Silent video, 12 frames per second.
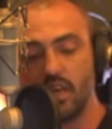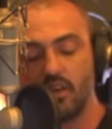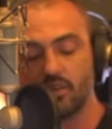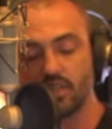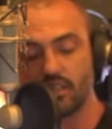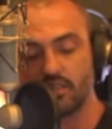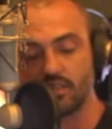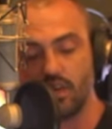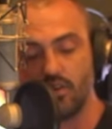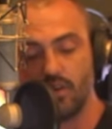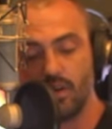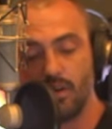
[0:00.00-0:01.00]
Here, check this
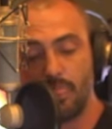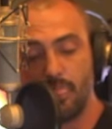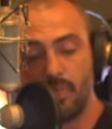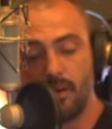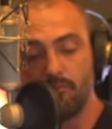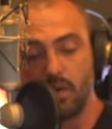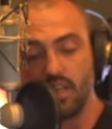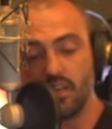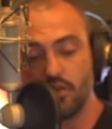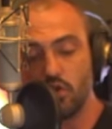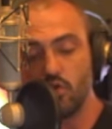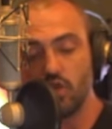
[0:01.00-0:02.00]
out. But
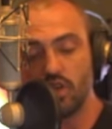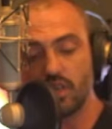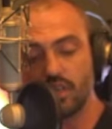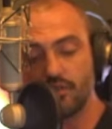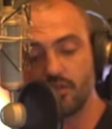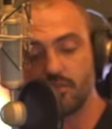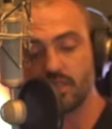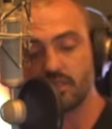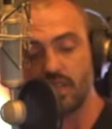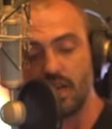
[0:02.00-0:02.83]
if you look at it from this